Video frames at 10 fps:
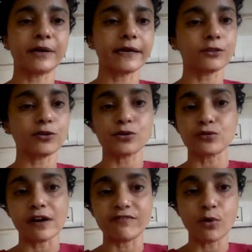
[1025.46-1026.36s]
and those
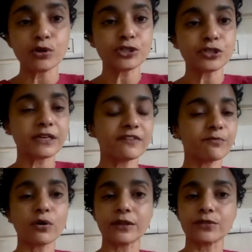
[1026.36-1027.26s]
who have more should give
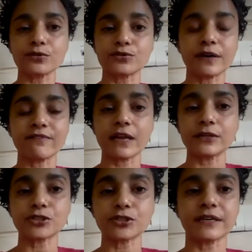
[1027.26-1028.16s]
more, and those who have
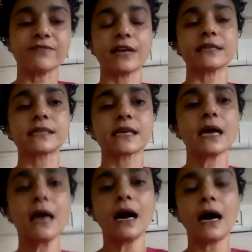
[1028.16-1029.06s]
less should give less.
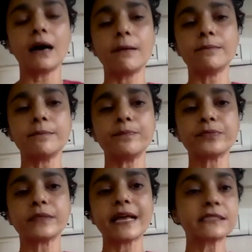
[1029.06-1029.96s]

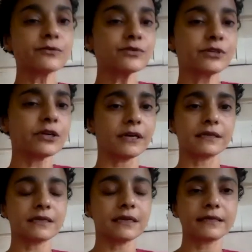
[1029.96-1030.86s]
That sounds good.
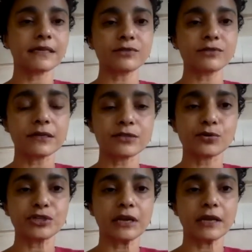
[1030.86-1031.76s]
Sounds like a
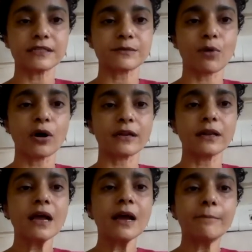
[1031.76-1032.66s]
socialized model.
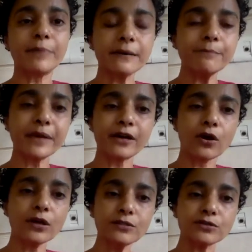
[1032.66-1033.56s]
But
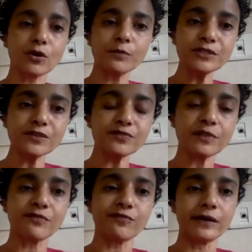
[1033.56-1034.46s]
because so much of
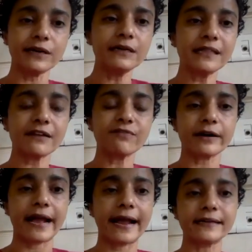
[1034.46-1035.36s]
the world that
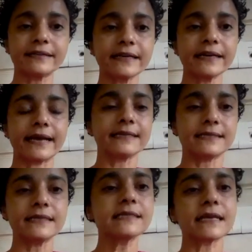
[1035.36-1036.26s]
we're entering
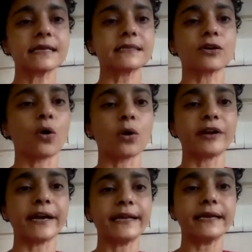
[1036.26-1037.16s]
exists as it
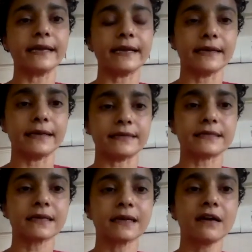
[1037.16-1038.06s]
already
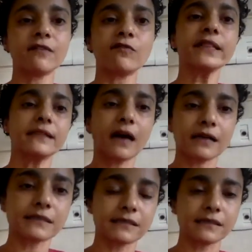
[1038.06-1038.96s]
is, with
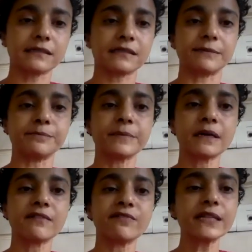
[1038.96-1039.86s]
caste system,
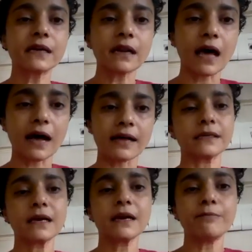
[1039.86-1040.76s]
with
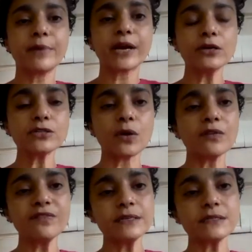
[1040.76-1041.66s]
class, because all
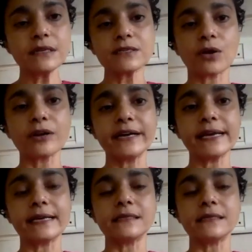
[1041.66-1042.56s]
of these things already
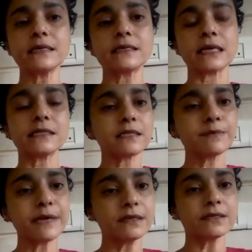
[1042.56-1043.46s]
exist, and just
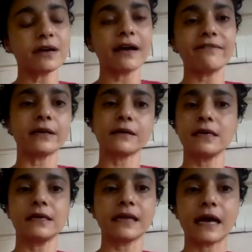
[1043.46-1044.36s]
because you have a
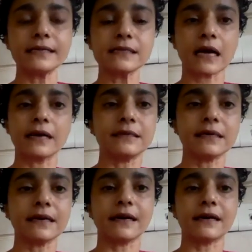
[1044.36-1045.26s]
really nice
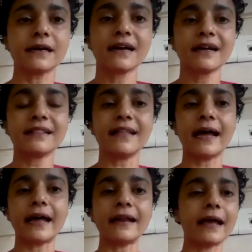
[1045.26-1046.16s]
idea that,
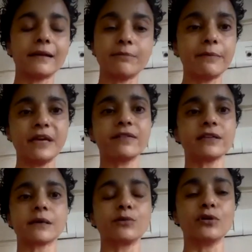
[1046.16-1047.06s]
and maybe even
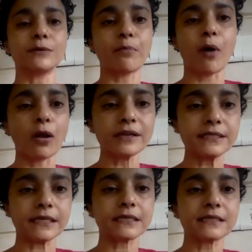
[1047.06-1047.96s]
some good
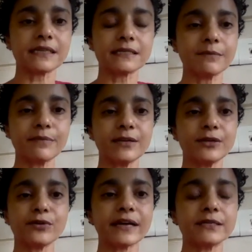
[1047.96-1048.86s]
politics, doesn't mean
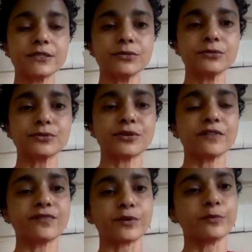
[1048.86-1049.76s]
you get to sort
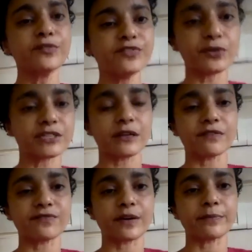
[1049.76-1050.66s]
of remove yourself
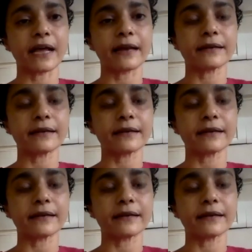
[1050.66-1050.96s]
from that